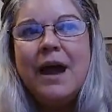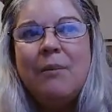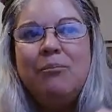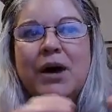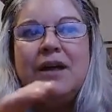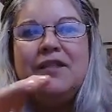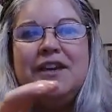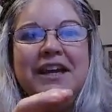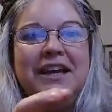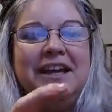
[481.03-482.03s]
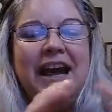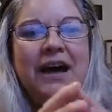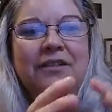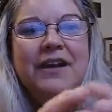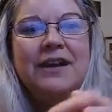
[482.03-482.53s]
But
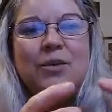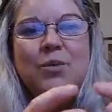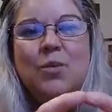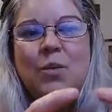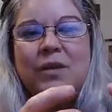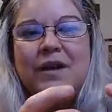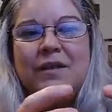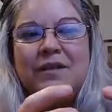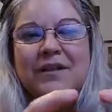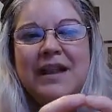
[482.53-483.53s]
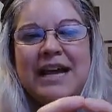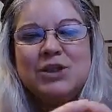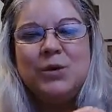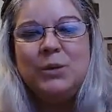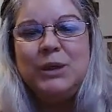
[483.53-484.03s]
I think the
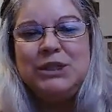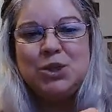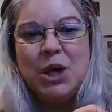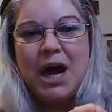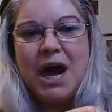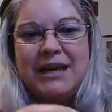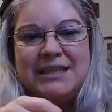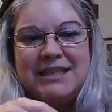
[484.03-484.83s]
last one we tried,